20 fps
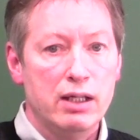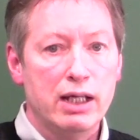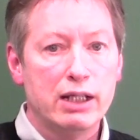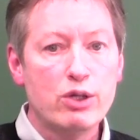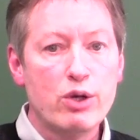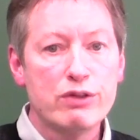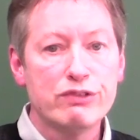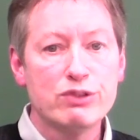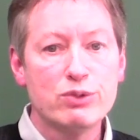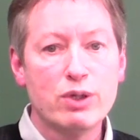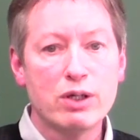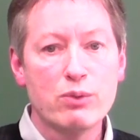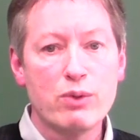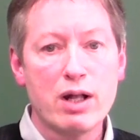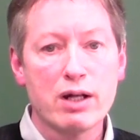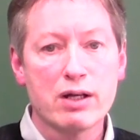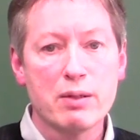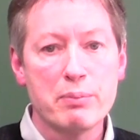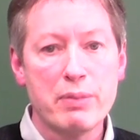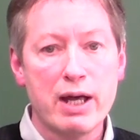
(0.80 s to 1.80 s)
Hello everyone,
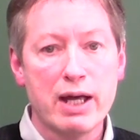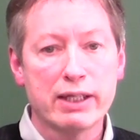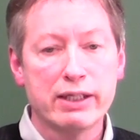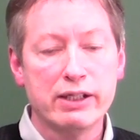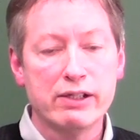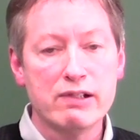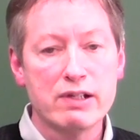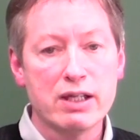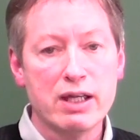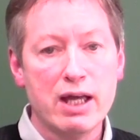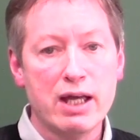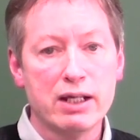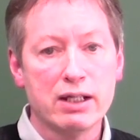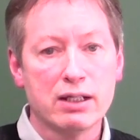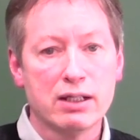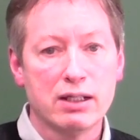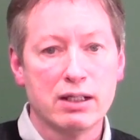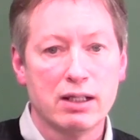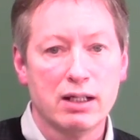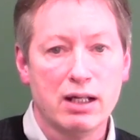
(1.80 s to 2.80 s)
welcome back here
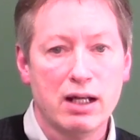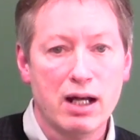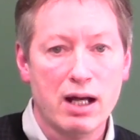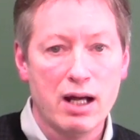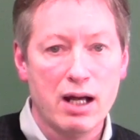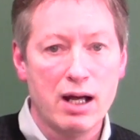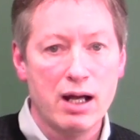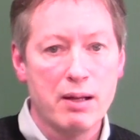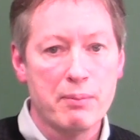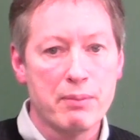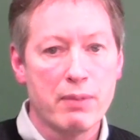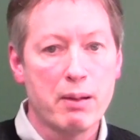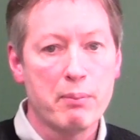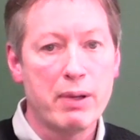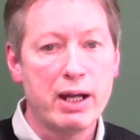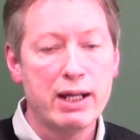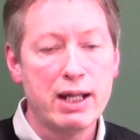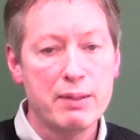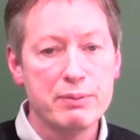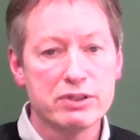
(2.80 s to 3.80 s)
again.
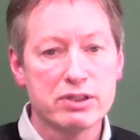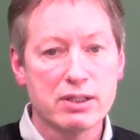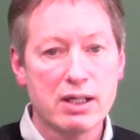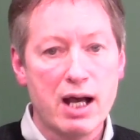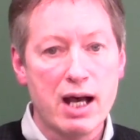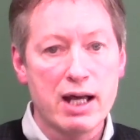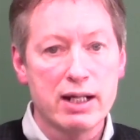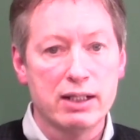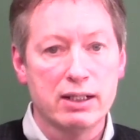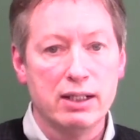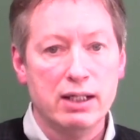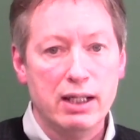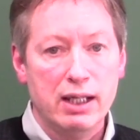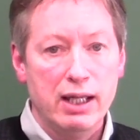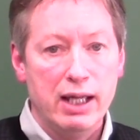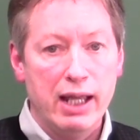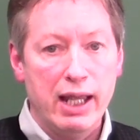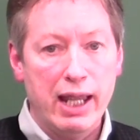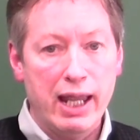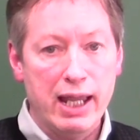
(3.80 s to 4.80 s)
My name's Scott,
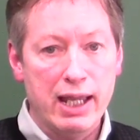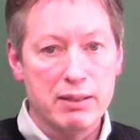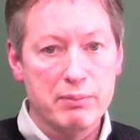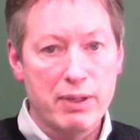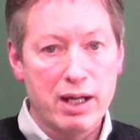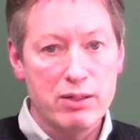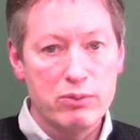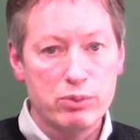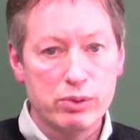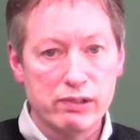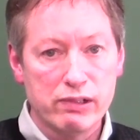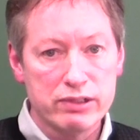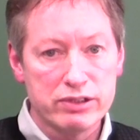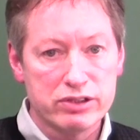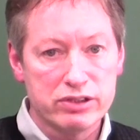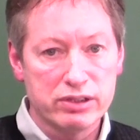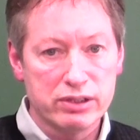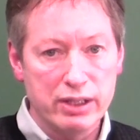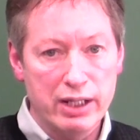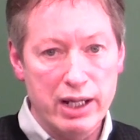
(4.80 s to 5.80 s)
and my
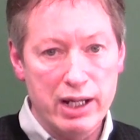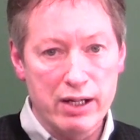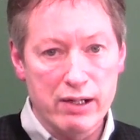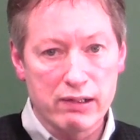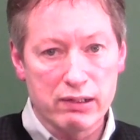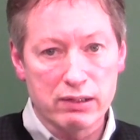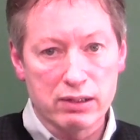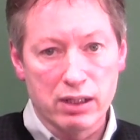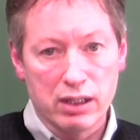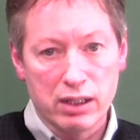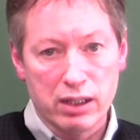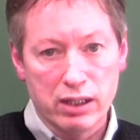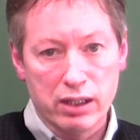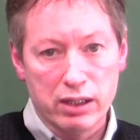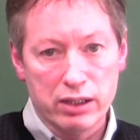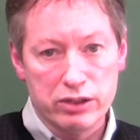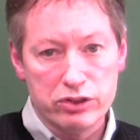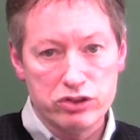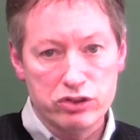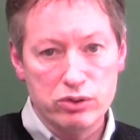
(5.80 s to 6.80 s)
words today are
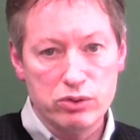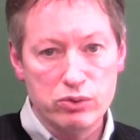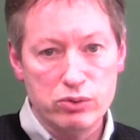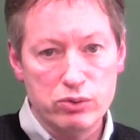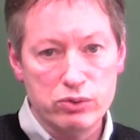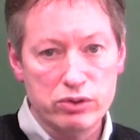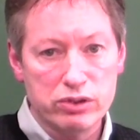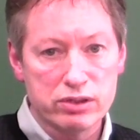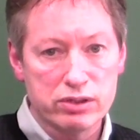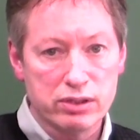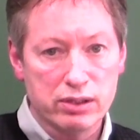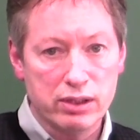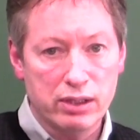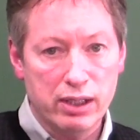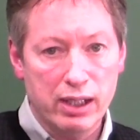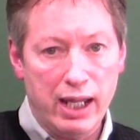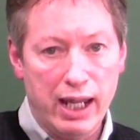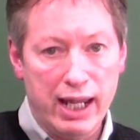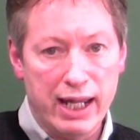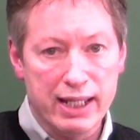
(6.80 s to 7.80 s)
choose
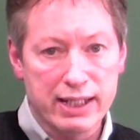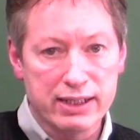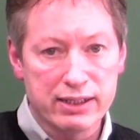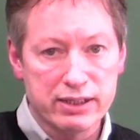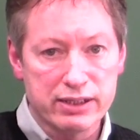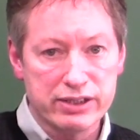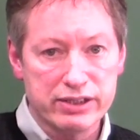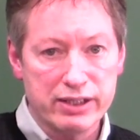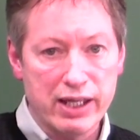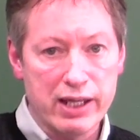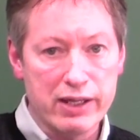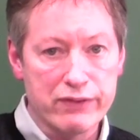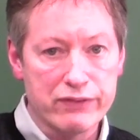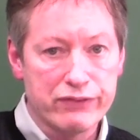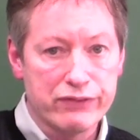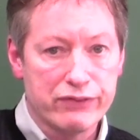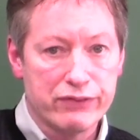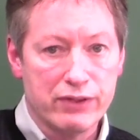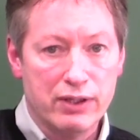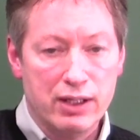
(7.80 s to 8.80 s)
and
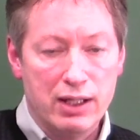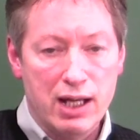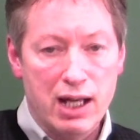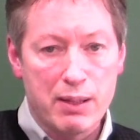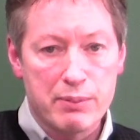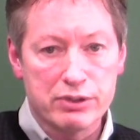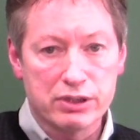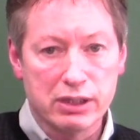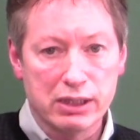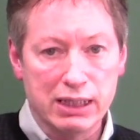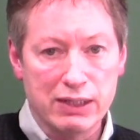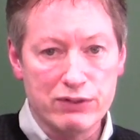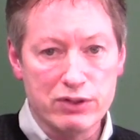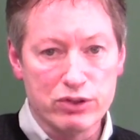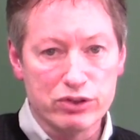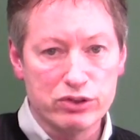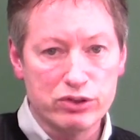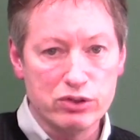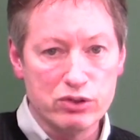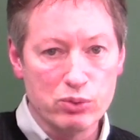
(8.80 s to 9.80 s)
safe. I'm just going to give
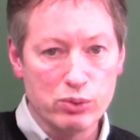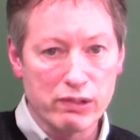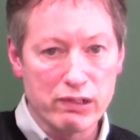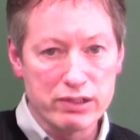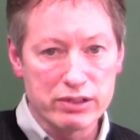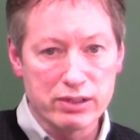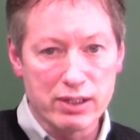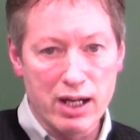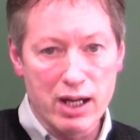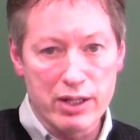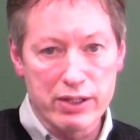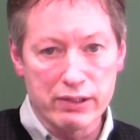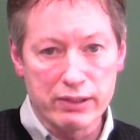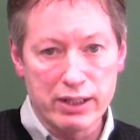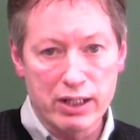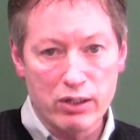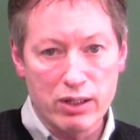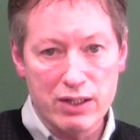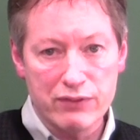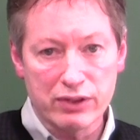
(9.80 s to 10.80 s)
those two words now. That
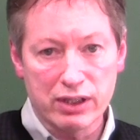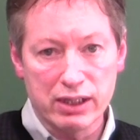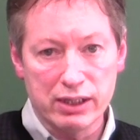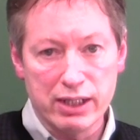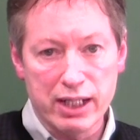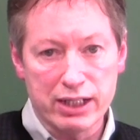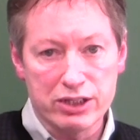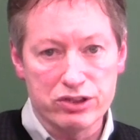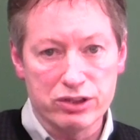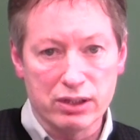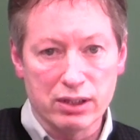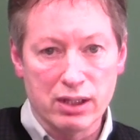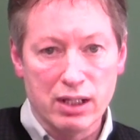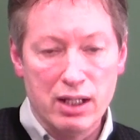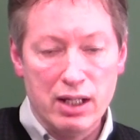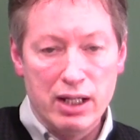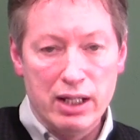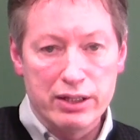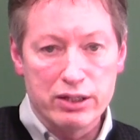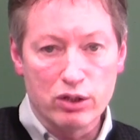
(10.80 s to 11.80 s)
they don't have a
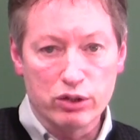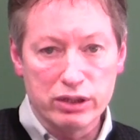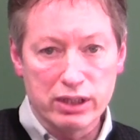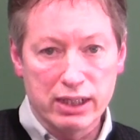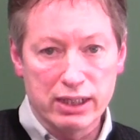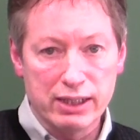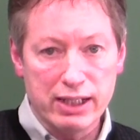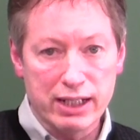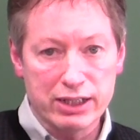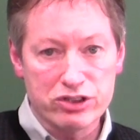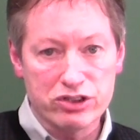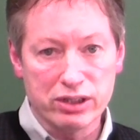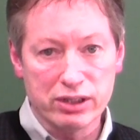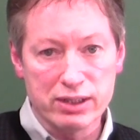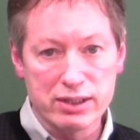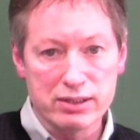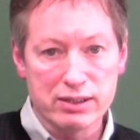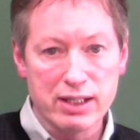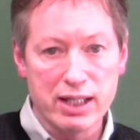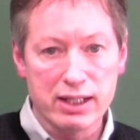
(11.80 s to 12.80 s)
connection. The only connection
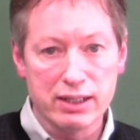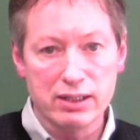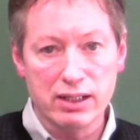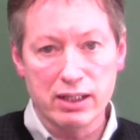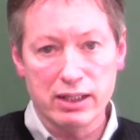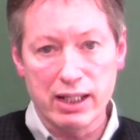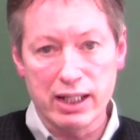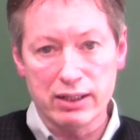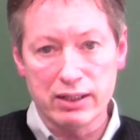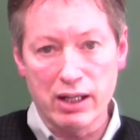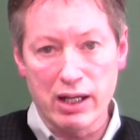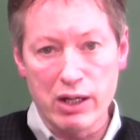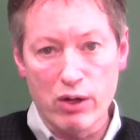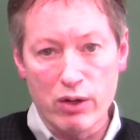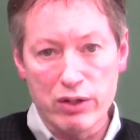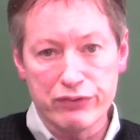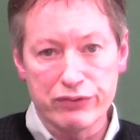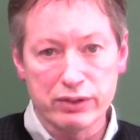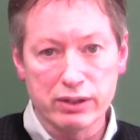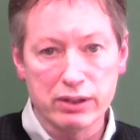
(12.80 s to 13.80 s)
is that I
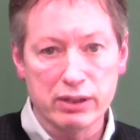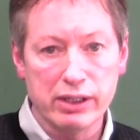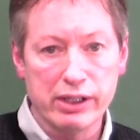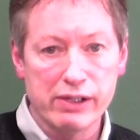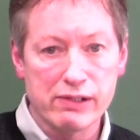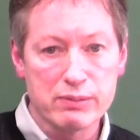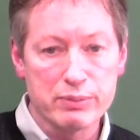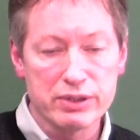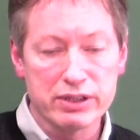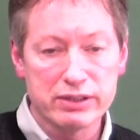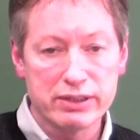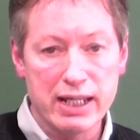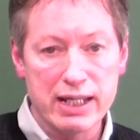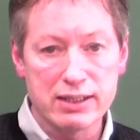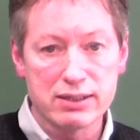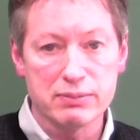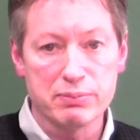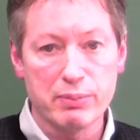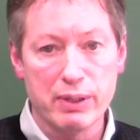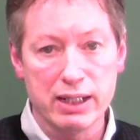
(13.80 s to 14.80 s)
often hear
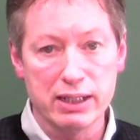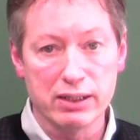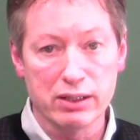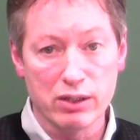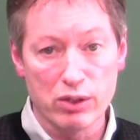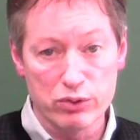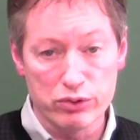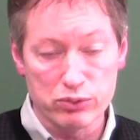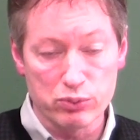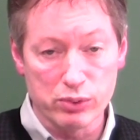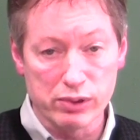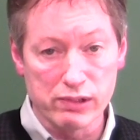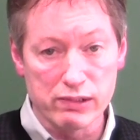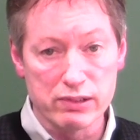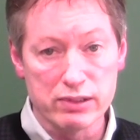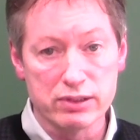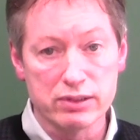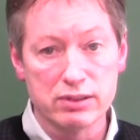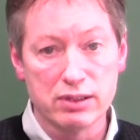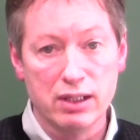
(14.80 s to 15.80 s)
mistakes made in those
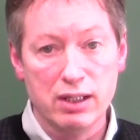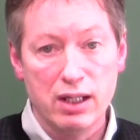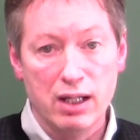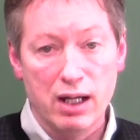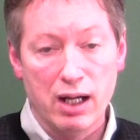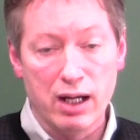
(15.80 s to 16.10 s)
words,